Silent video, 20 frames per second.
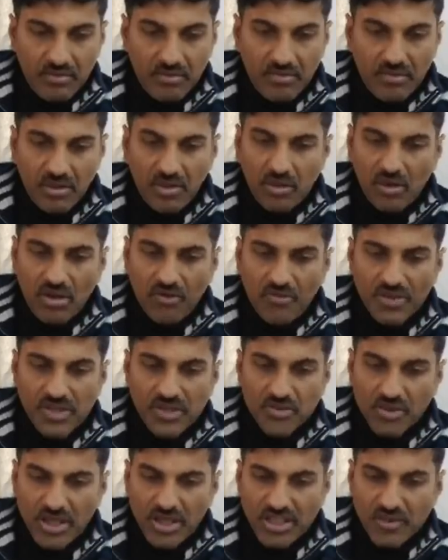A lot of
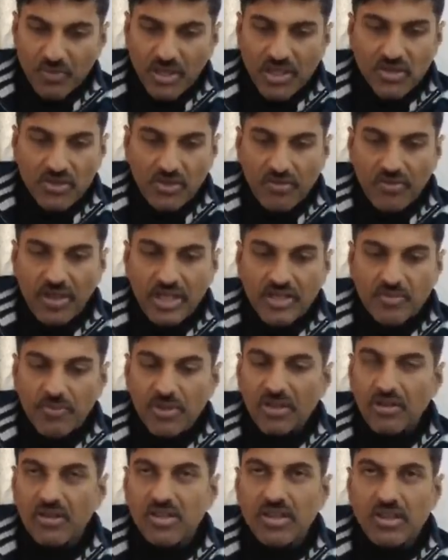stress may generate
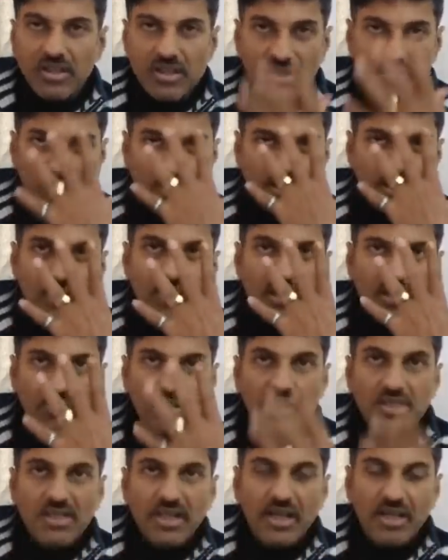because it is transiting on the
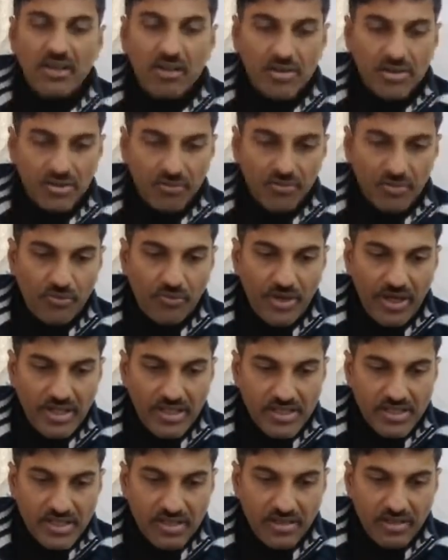second house of your
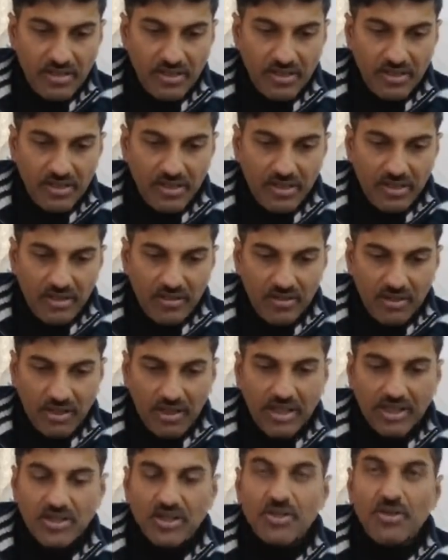face,
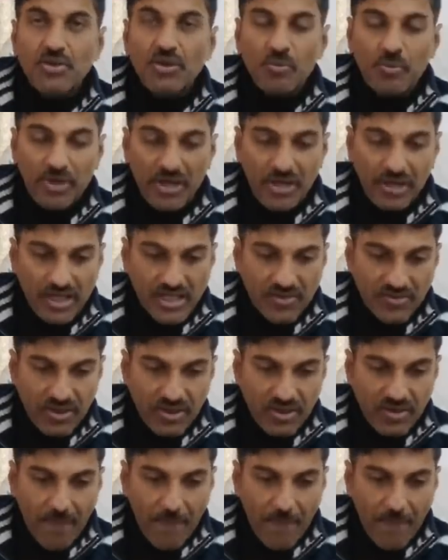connecting to your brain as well.